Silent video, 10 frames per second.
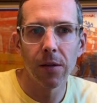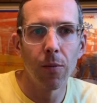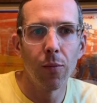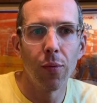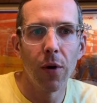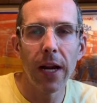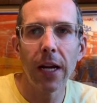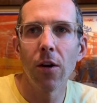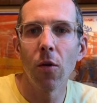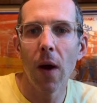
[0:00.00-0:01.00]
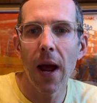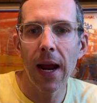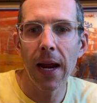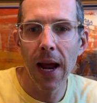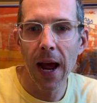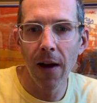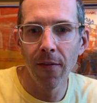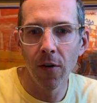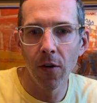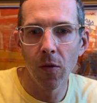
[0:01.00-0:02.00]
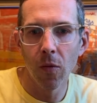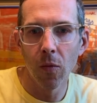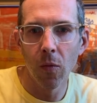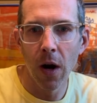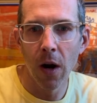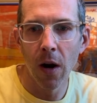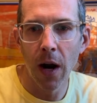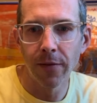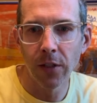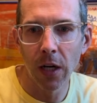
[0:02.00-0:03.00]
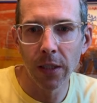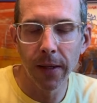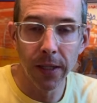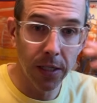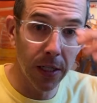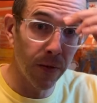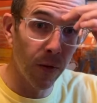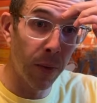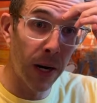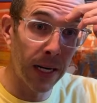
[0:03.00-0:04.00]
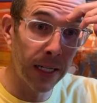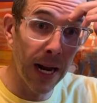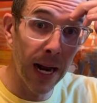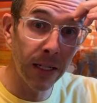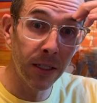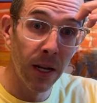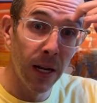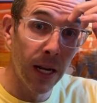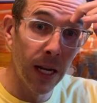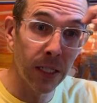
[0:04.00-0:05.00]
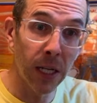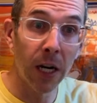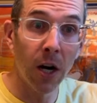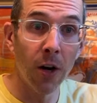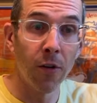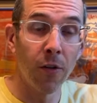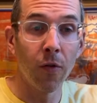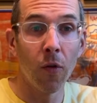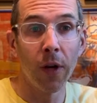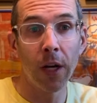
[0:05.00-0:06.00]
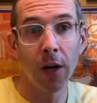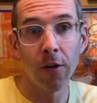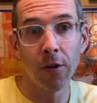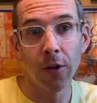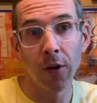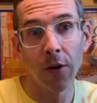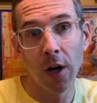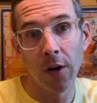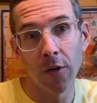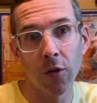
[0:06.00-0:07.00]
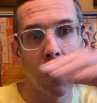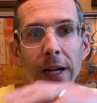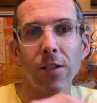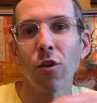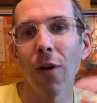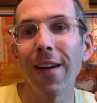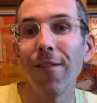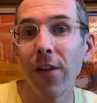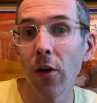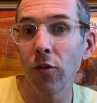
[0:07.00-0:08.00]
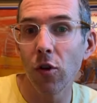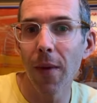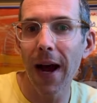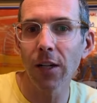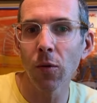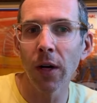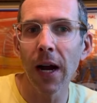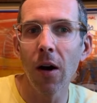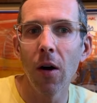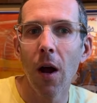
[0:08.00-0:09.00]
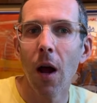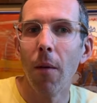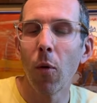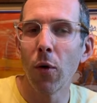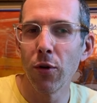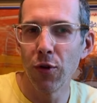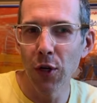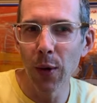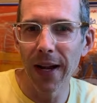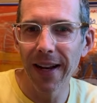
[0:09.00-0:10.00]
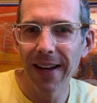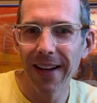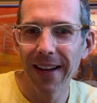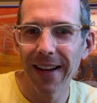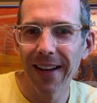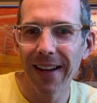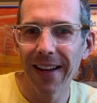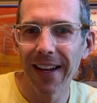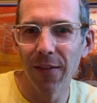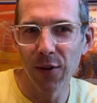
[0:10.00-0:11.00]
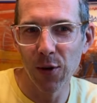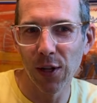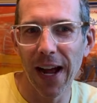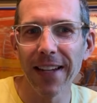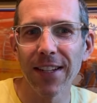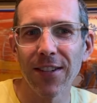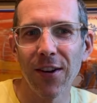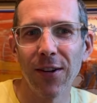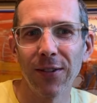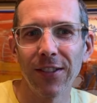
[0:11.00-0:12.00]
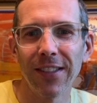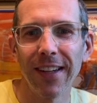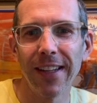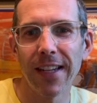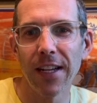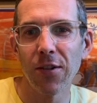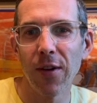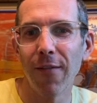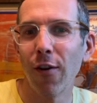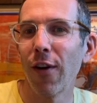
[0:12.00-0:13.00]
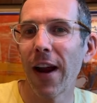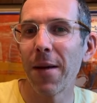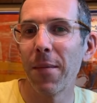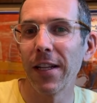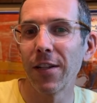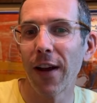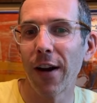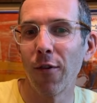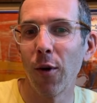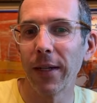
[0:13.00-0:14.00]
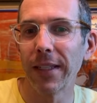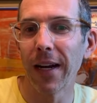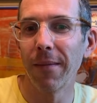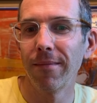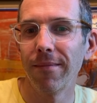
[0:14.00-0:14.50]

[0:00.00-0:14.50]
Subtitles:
breaking away effort where I've talked about this in a different podcast. It's like 140, 130, 120. It's a great VO2 max workout. But when you do it, if you do classic zones, it says you have over 8 minutes of anaerobic time